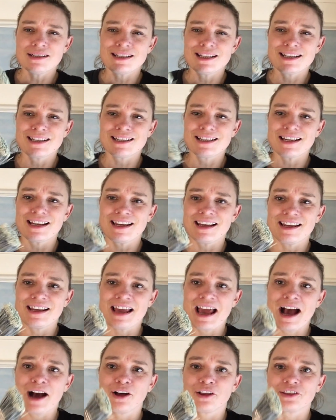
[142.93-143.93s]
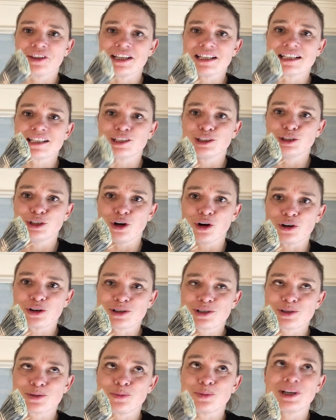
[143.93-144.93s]
to see how this
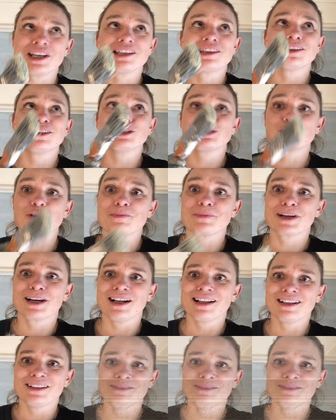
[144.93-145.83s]
looks with the trim color.